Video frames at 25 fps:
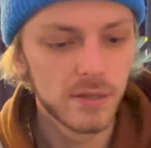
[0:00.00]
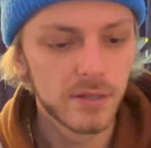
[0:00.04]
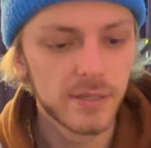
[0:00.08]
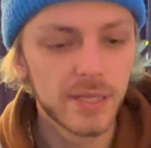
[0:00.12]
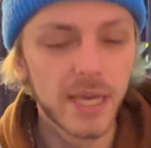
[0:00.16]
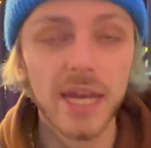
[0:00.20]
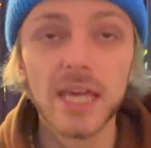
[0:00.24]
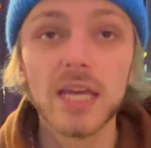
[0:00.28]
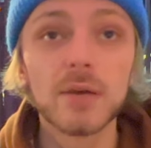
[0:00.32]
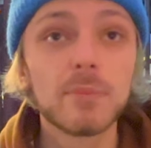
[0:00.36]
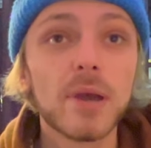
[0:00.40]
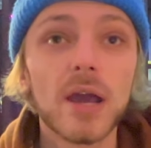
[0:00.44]

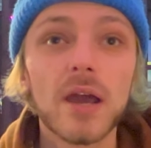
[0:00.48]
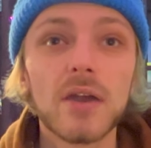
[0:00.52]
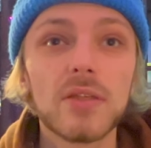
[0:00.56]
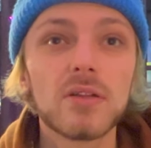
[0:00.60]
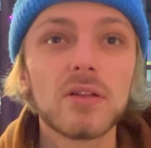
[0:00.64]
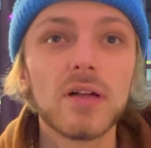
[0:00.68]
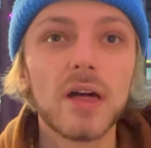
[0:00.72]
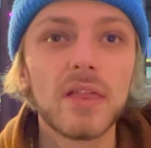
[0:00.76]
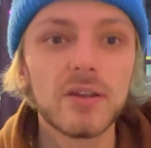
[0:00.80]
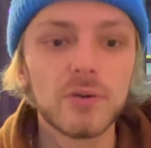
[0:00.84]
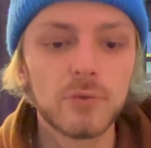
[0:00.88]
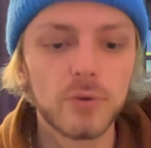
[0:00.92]
getting a pair of the
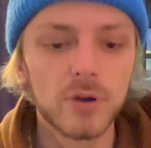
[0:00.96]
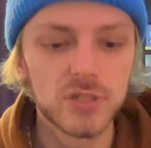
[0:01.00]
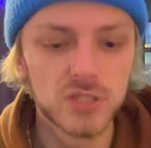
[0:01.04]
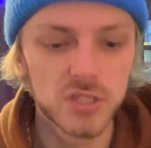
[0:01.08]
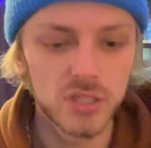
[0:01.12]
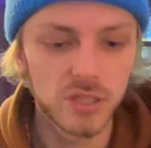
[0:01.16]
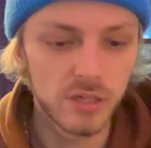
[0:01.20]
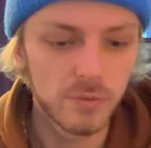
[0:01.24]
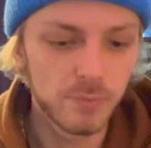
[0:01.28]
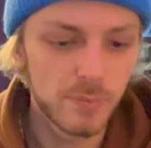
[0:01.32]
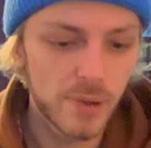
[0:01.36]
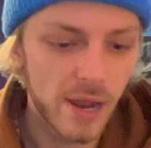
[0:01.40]
leather ones
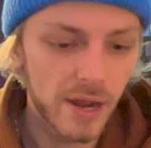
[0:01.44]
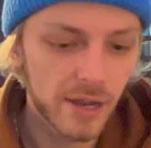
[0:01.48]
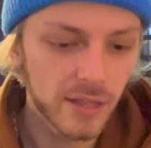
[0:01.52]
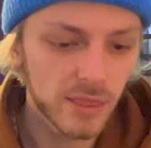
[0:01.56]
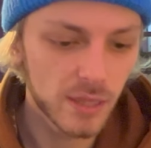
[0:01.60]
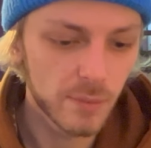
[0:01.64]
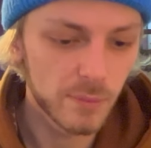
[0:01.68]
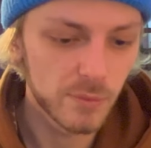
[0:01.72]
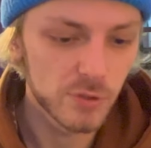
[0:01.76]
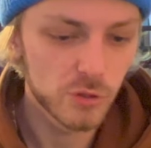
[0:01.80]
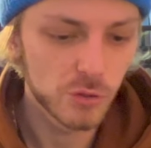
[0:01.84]
and comparing them,